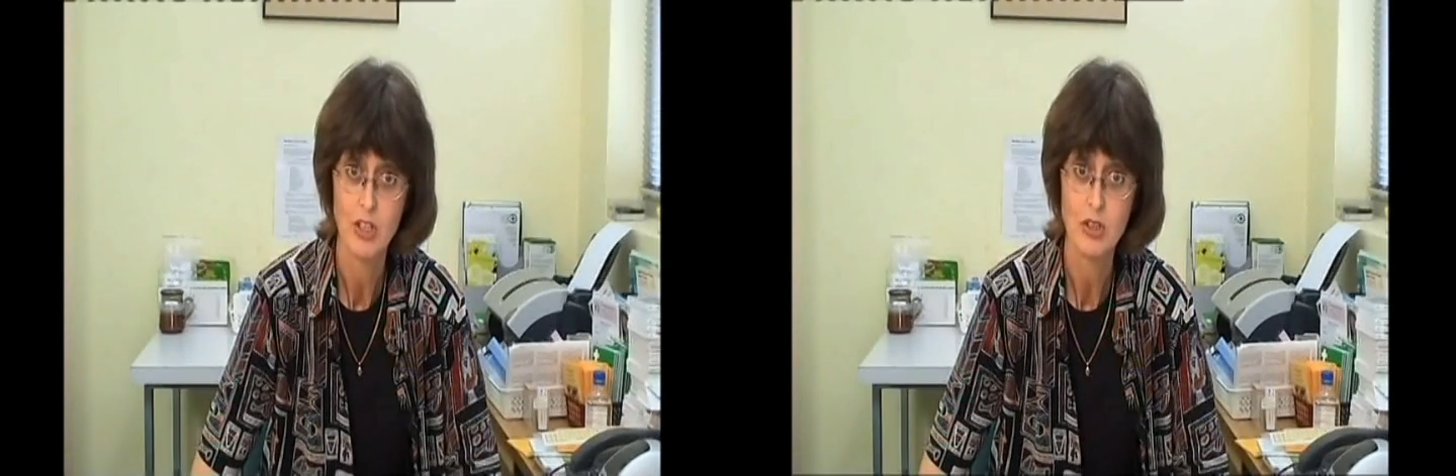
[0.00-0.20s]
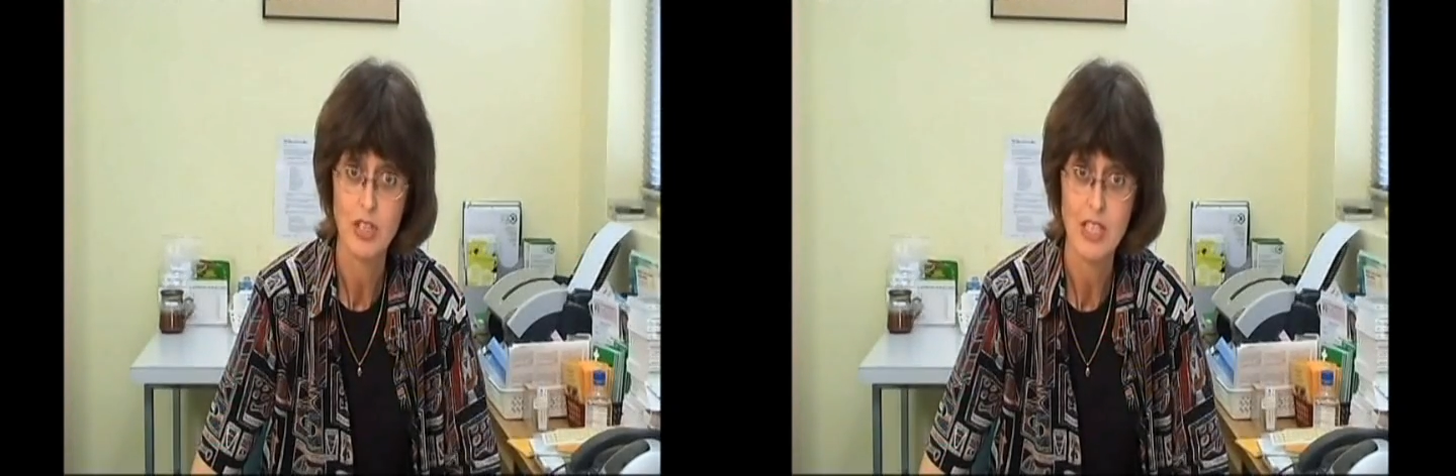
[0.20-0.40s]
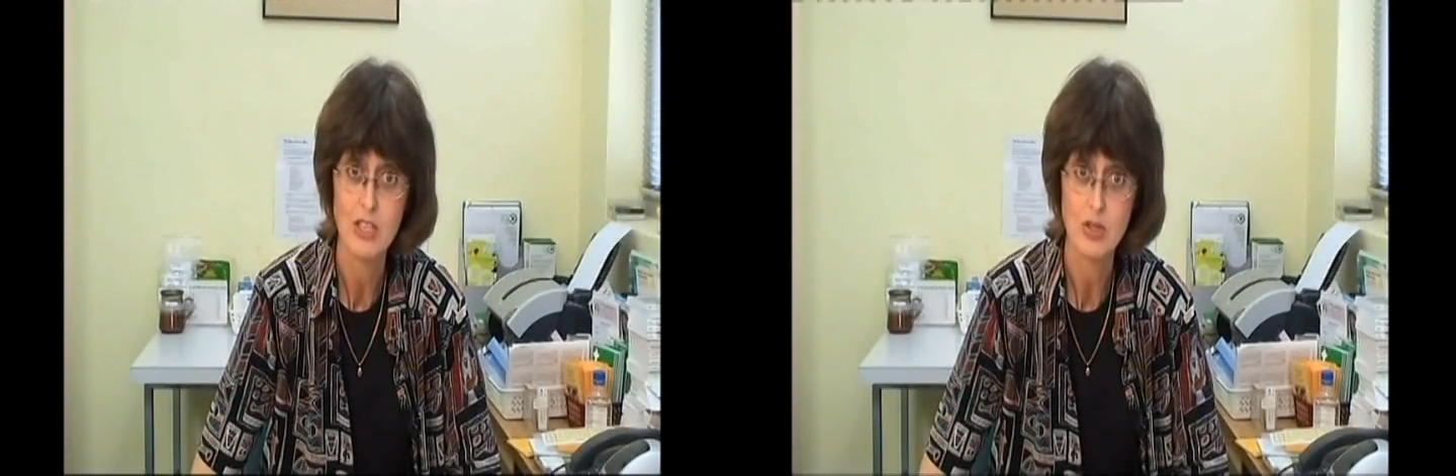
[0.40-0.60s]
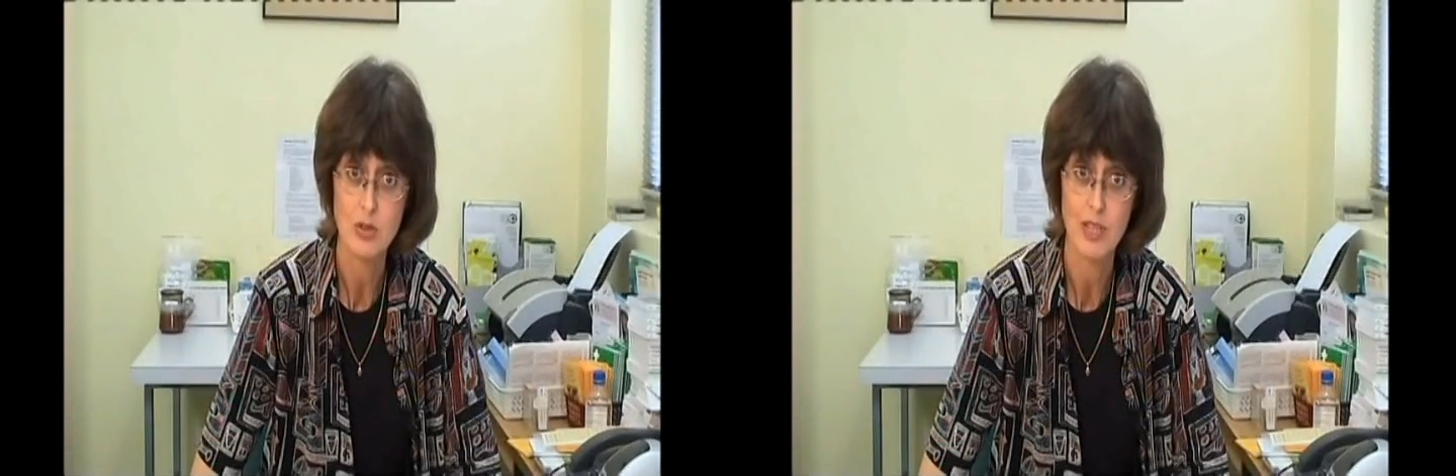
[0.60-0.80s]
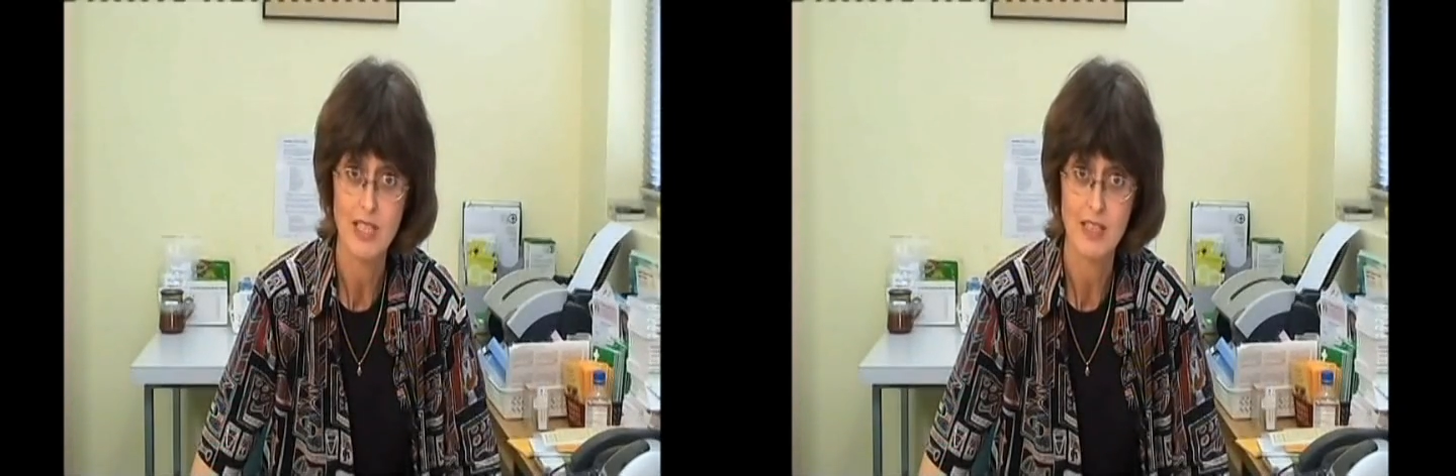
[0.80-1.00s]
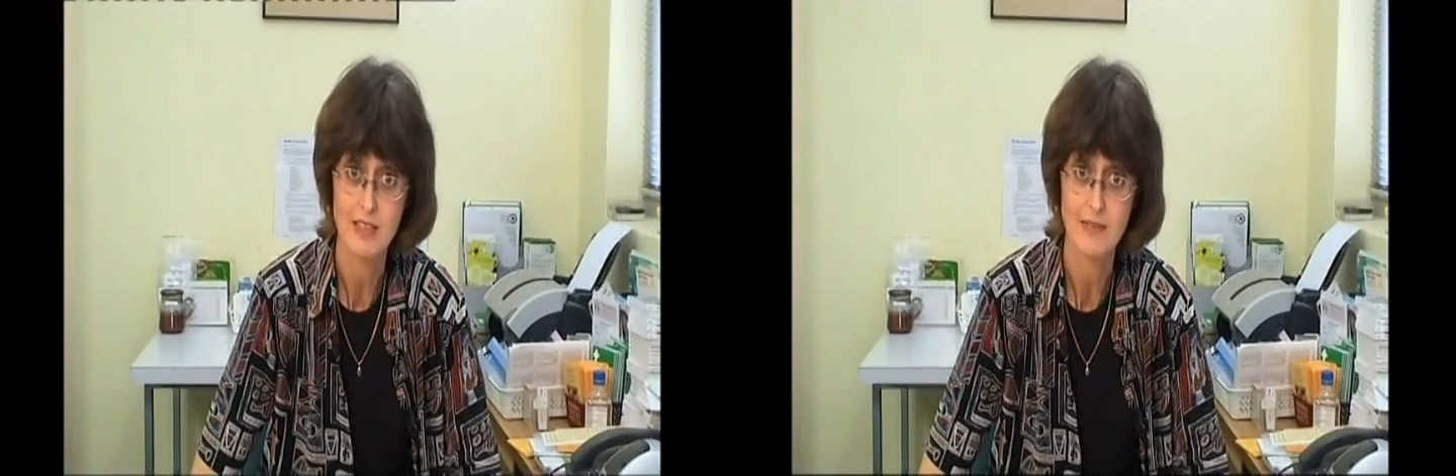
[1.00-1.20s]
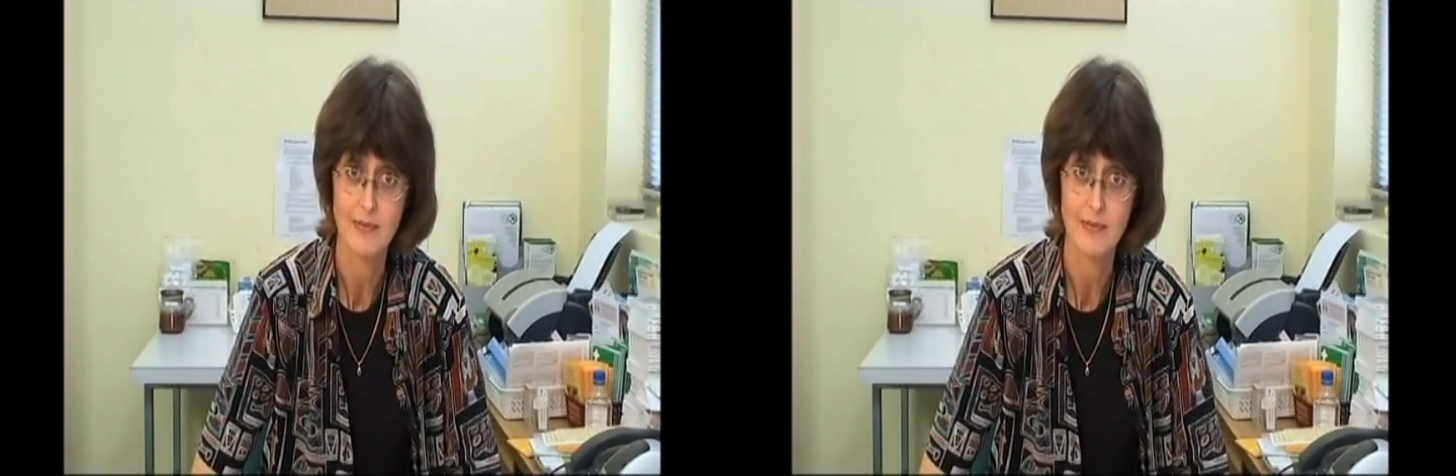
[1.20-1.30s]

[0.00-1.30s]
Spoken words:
you need to treat it.